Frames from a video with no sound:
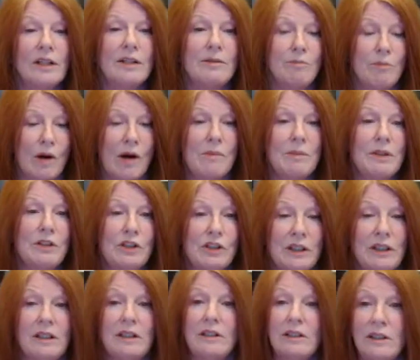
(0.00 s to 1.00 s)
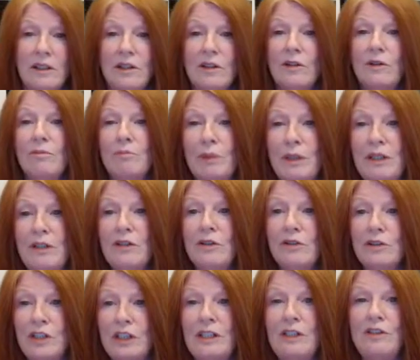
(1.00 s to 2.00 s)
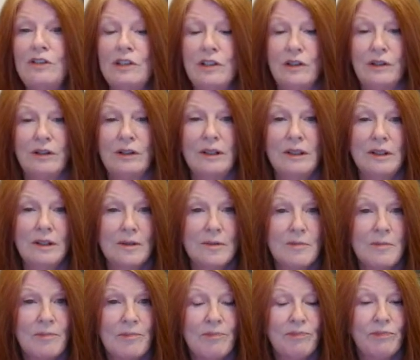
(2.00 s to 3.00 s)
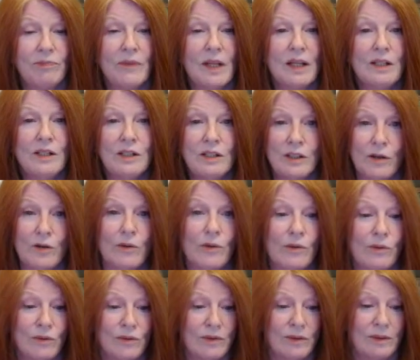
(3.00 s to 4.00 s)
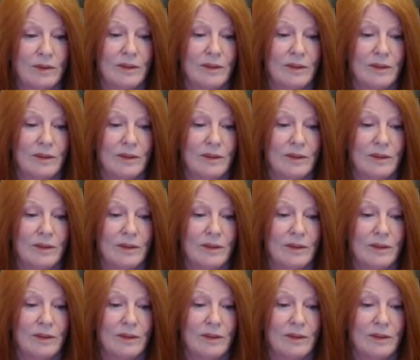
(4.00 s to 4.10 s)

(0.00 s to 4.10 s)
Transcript: in Babaji and he'll be your teacher. So